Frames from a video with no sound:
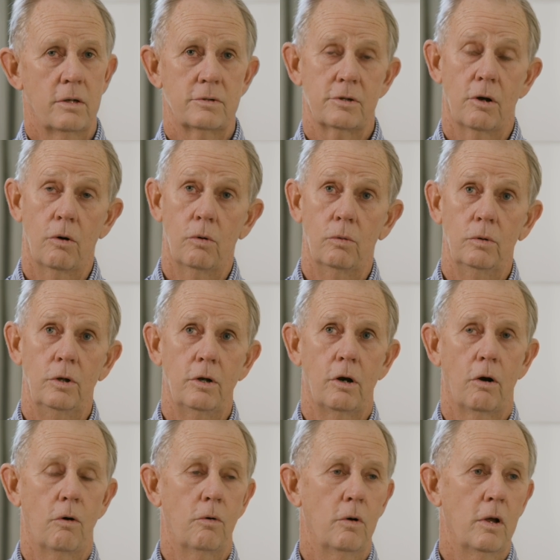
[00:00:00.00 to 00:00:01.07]
So, you
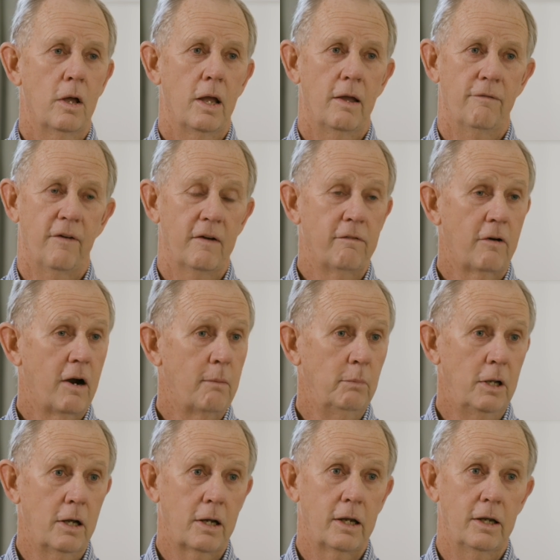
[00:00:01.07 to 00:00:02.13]
know, if ever I'm
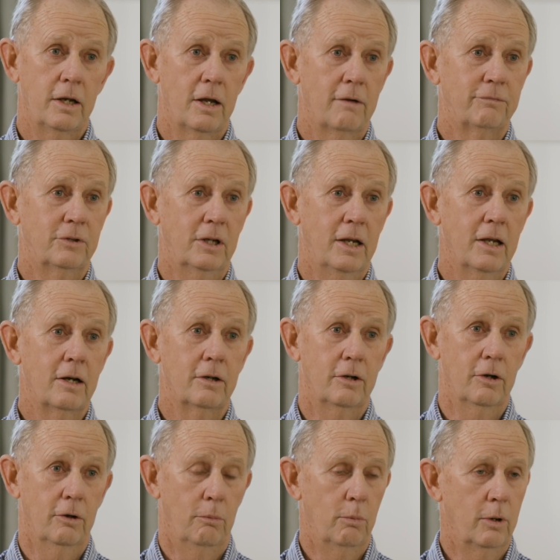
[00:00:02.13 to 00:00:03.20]
lucky enough to get a
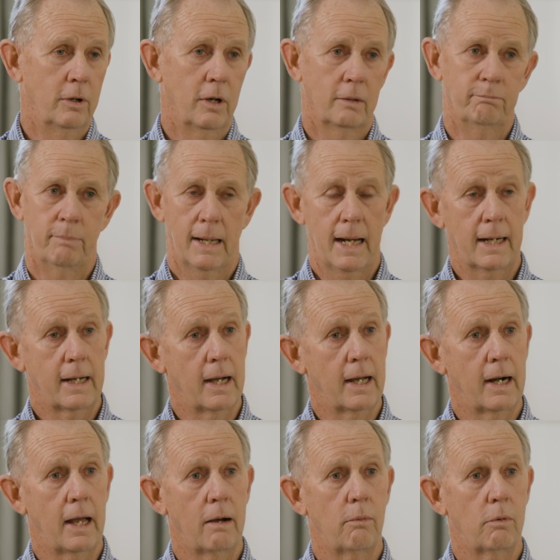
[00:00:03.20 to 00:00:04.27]
good one, by
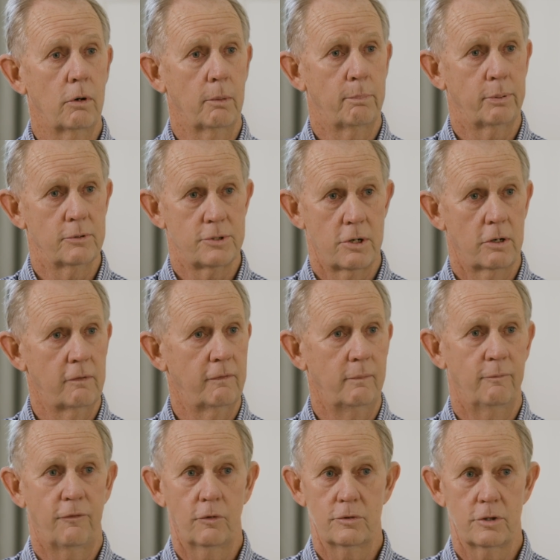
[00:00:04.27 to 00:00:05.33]
God, I want to preserve
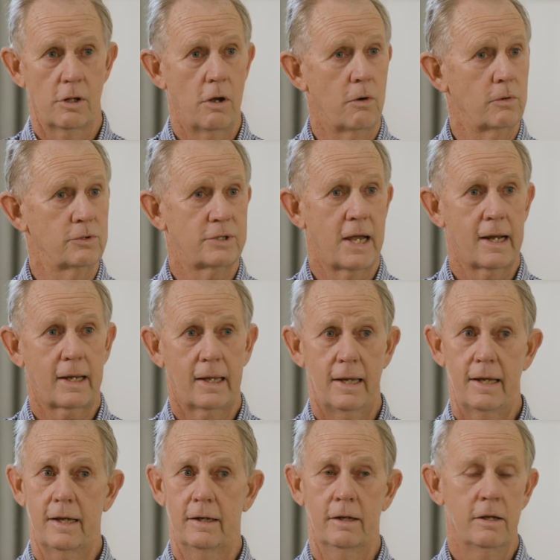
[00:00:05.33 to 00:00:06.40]
him for as long as I
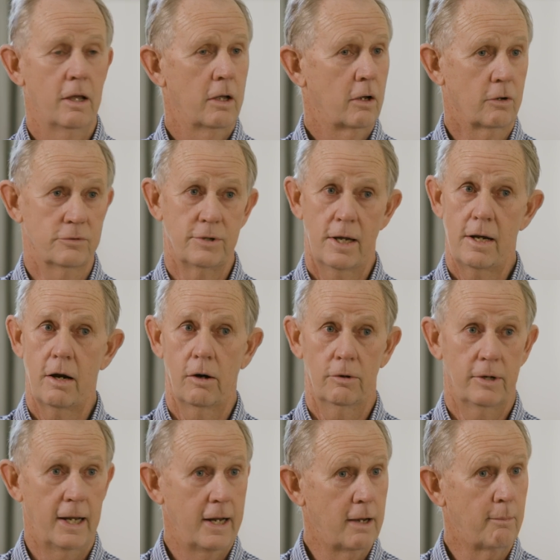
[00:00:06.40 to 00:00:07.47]
can because they are
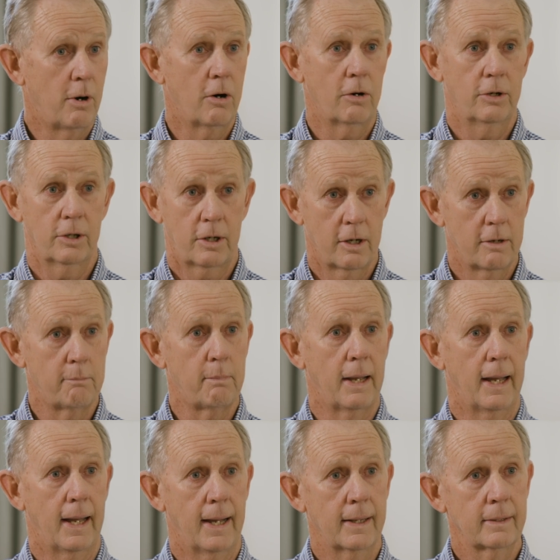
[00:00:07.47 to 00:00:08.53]
damn hard to come
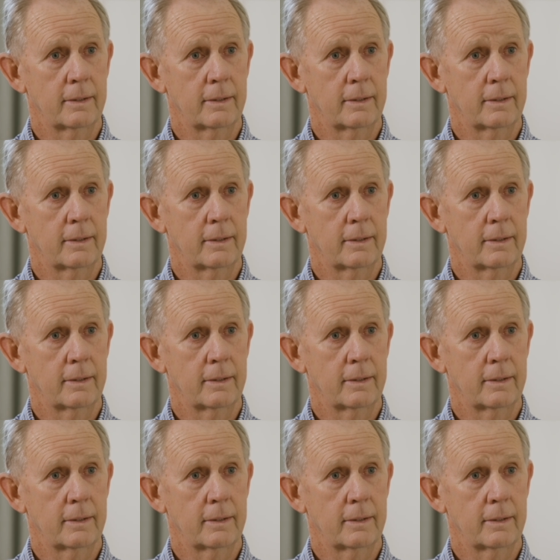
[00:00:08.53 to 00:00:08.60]
by.